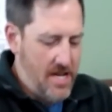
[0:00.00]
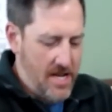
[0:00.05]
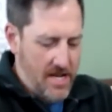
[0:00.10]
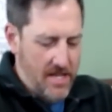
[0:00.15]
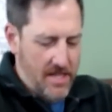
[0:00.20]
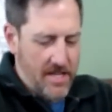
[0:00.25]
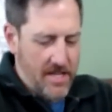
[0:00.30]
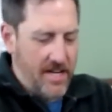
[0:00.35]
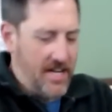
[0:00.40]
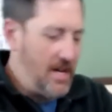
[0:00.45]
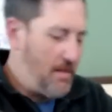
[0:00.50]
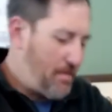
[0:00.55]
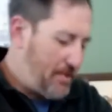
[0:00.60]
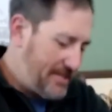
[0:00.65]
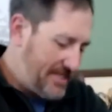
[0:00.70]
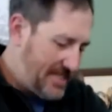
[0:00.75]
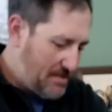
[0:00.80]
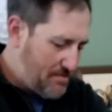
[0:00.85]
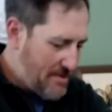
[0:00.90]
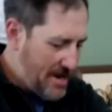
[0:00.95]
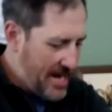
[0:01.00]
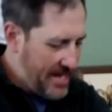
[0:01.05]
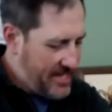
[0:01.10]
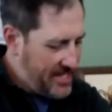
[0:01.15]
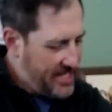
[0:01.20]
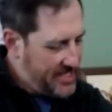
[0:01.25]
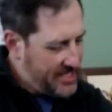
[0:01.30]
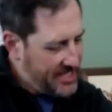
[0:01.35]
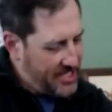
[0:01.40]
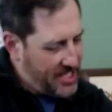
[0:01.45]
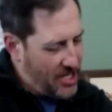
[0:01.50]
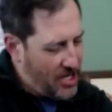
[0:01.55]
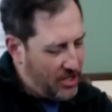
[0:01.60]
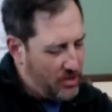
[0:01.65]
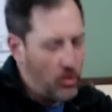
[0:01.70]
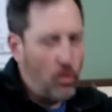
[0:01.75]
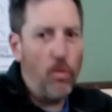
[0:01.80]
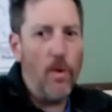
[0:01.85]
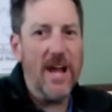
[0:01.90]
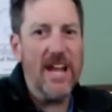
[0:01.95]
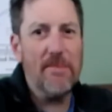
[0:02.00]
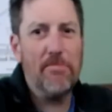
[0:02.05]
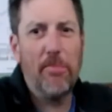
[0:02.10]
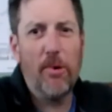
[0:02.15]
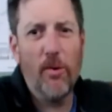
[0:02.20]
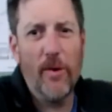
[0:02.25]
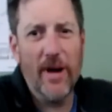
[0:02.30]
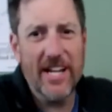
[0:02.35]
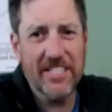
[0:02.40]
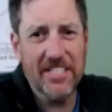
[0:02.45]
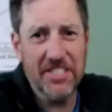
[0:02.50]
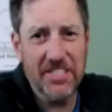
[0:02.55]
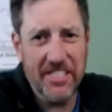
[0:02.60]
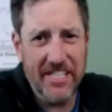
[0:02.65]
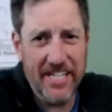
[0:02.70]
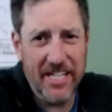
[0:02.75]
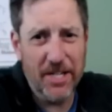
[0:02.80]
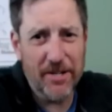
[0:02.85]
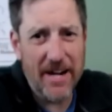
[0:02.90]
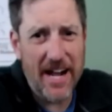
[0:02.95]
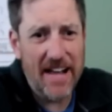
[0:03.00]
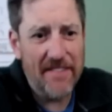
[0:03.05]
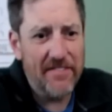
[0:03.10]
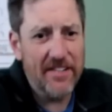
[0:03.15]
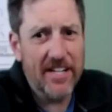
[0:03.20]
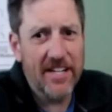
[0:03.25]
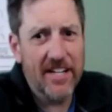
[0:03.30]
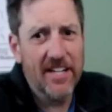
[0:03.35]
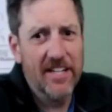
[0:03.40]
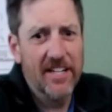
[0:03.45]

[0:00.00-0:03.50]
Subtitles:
The company that made this is called Waypoint Geographic,